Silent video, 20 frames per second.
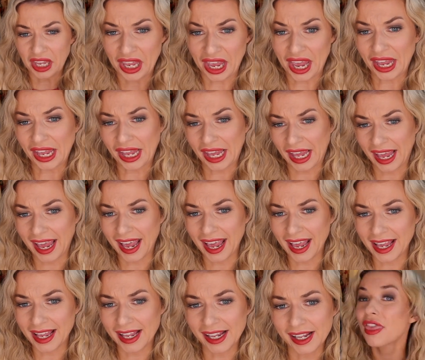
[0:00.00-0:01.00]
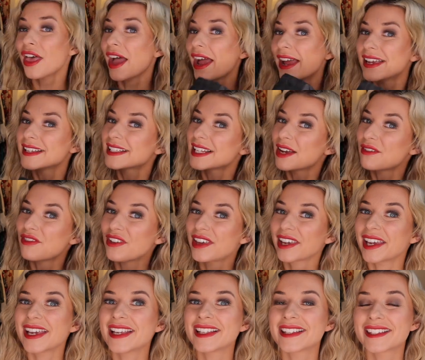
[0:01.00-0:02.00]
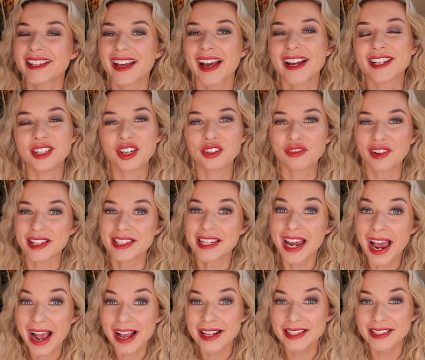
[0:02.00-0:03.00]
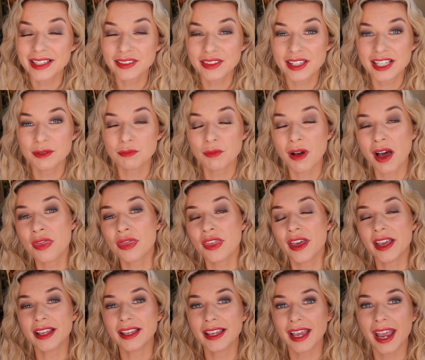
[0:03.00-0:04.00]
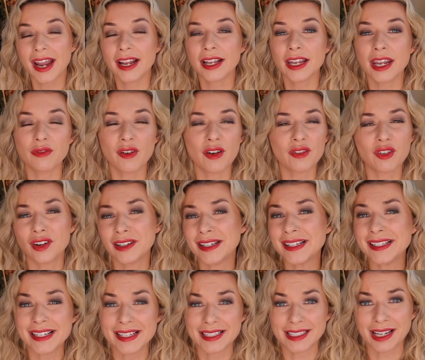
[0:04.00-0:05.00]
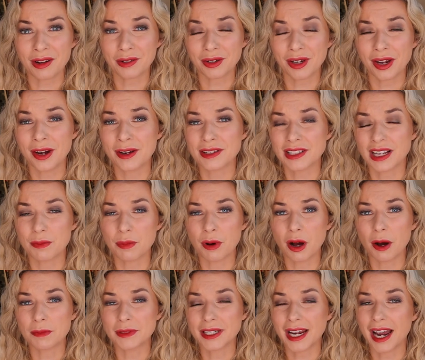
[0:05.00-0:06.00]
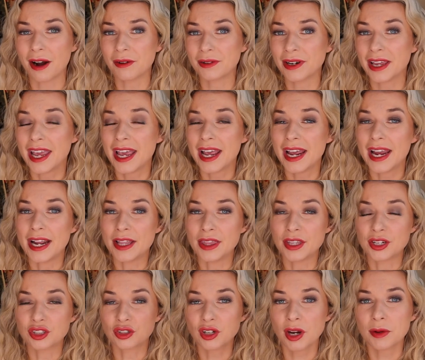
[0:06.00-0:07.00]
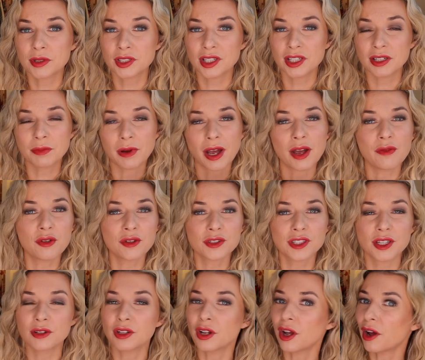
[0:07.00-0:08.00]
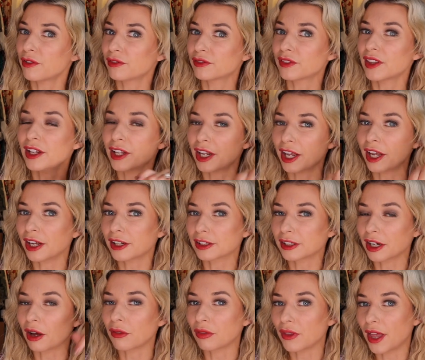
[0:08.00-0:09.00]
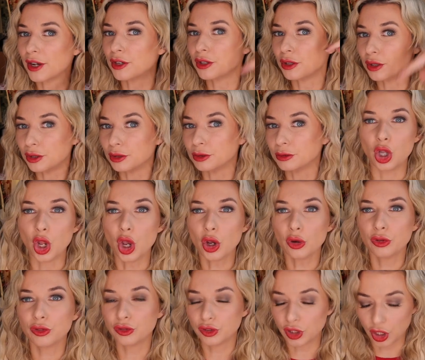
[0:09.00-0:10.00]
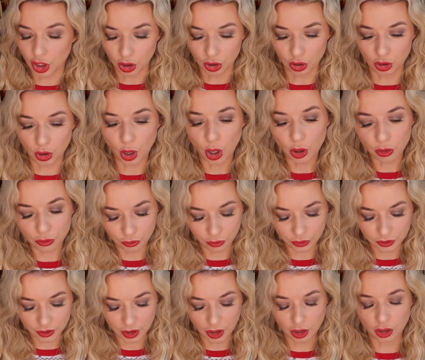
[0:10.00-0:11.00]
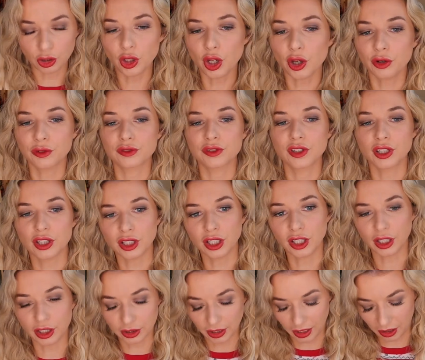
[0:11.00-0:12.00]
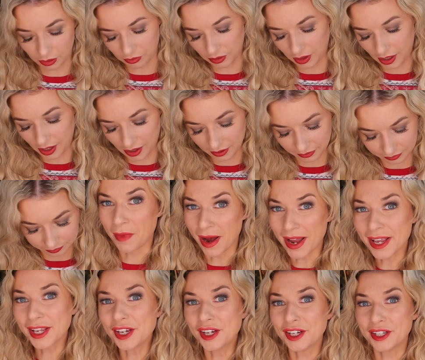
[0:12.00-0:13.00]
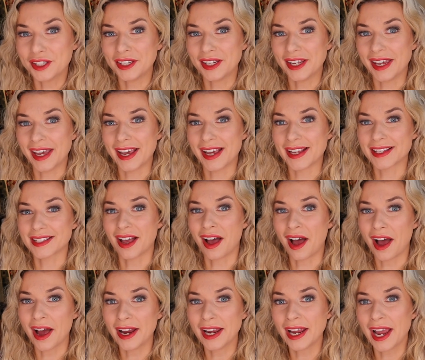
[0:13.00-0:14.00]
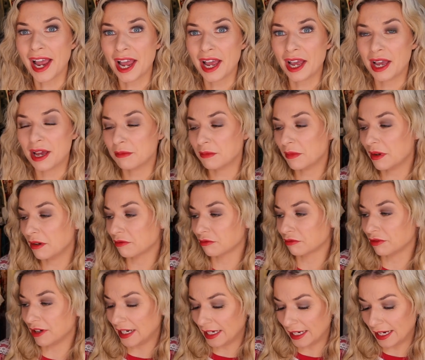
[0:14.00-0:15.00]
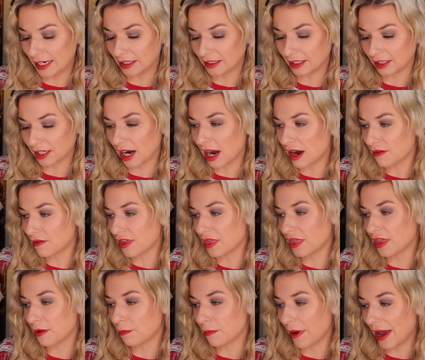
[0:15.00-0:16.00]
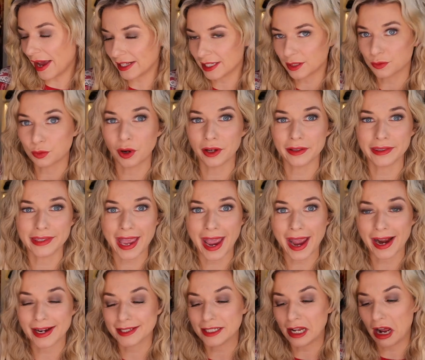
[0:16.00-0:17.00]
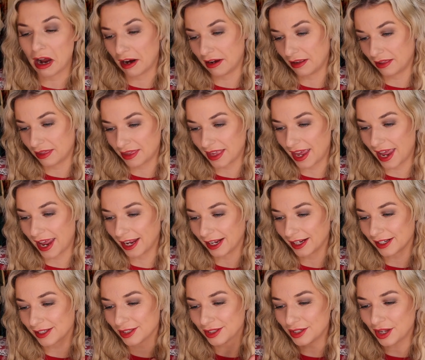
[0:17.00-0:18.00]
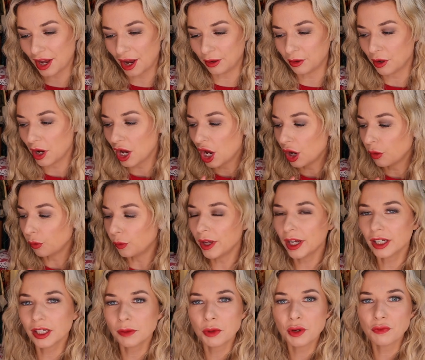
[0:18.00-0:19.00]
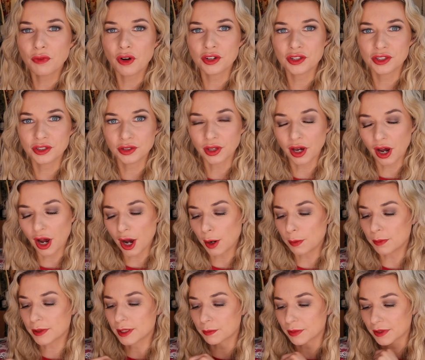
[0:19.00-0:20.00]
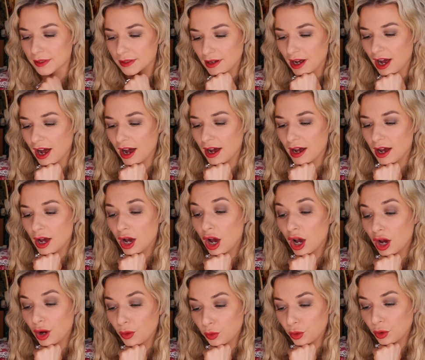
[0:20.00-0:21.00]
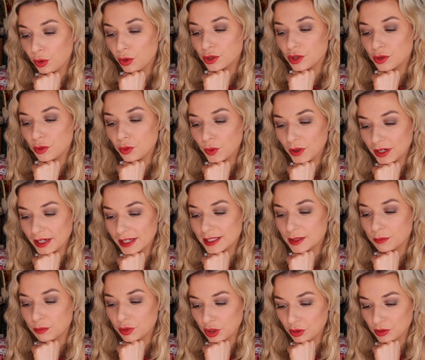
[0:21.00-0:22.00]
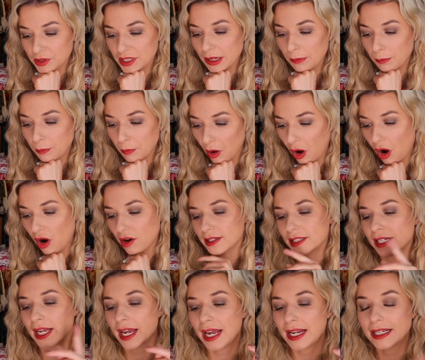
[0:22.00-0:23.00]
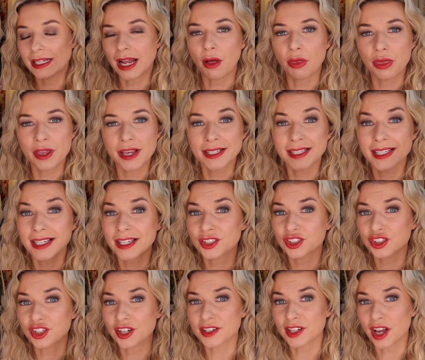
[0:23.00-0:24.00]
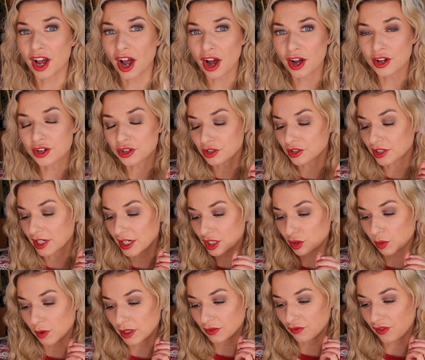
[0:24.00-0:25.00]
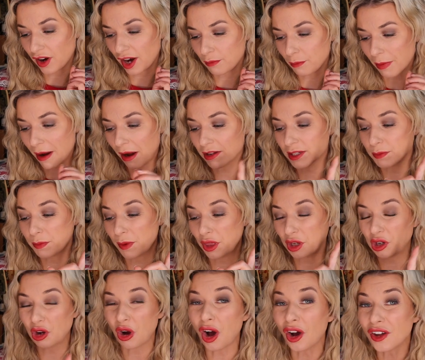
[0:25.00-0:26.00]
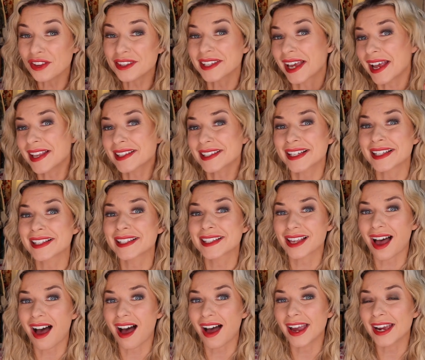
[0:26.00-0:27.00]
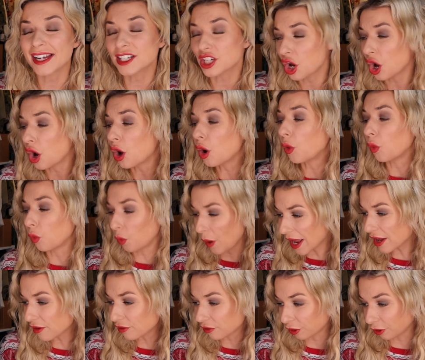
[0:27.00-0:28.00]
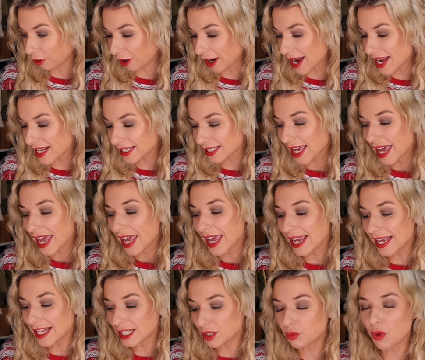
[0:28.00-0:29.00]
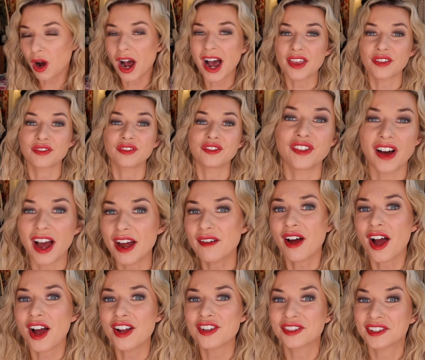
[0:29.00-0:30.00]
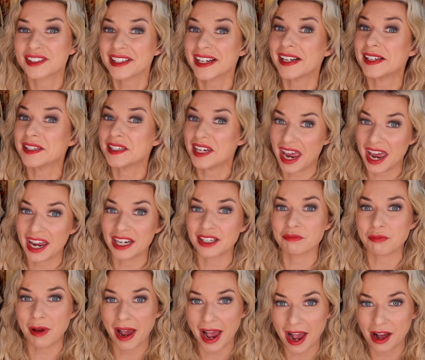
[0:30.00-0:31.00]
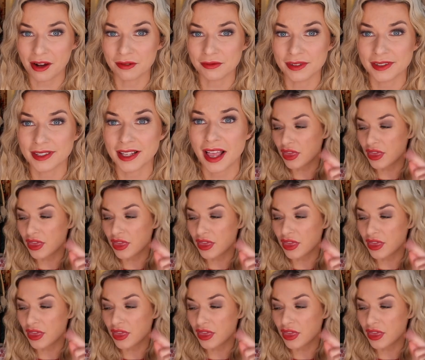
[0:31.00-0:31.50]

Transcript: icky. That is everything inside Look Fantastic this month. Again, if I've got any discount codes, I'll pop down in the description, but I've also left the link down there too. Left, left. Lift the link down there. My goodness, I am really gonna cover the best one next, I think. So we're gonna move on to the Harper's Bazaar Award Winners Beauty Box. Now this is just one hundred and twenty-five pounds, but the contents inside, wait for it, is worth five hundred and ten pounds.